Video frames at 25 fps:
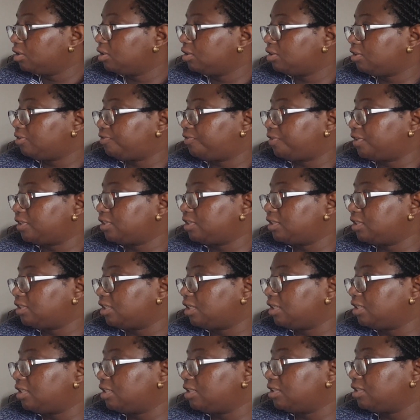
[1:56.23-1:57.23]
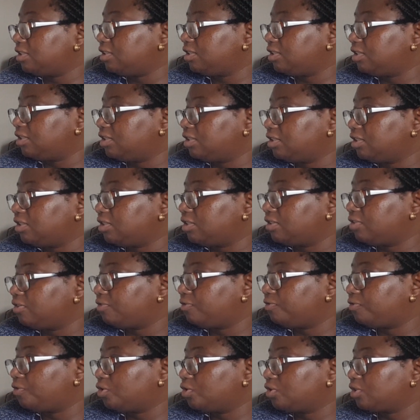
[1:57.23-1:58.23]
Defenses against disease,
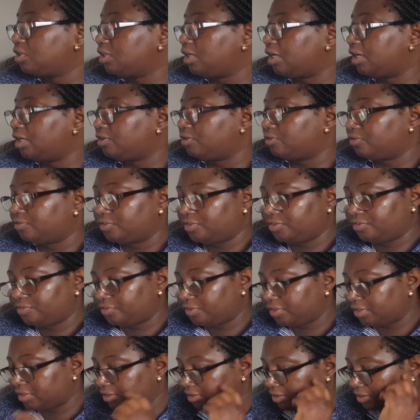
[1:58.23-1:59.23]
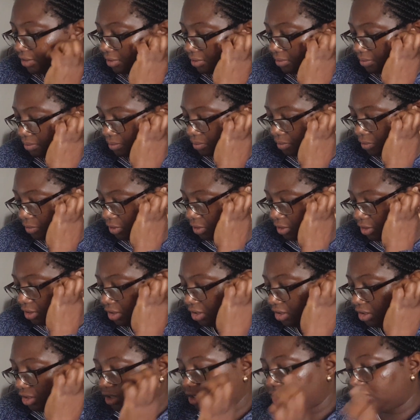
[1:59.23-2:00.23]
first line of defense.
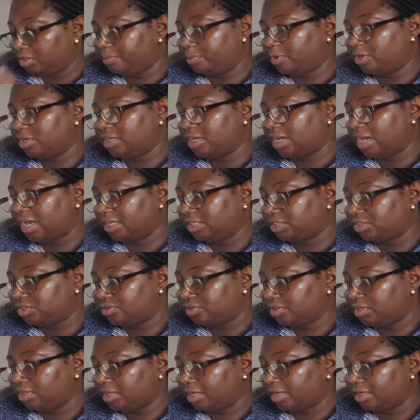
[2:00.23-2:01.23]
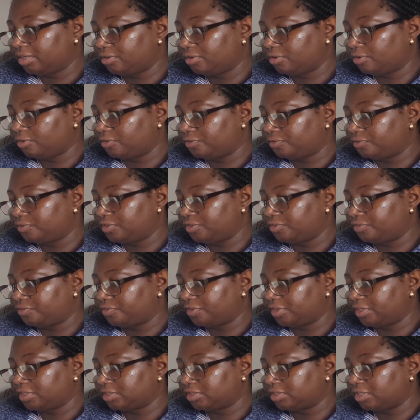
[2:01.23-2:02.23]
The body has three lines of
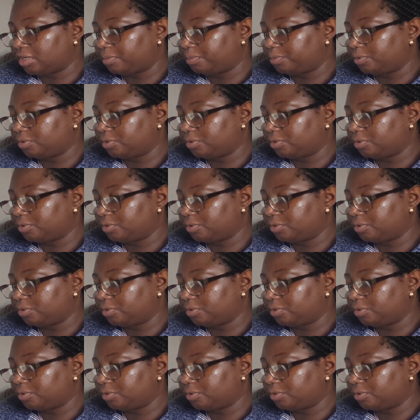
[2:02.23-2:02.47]
defense that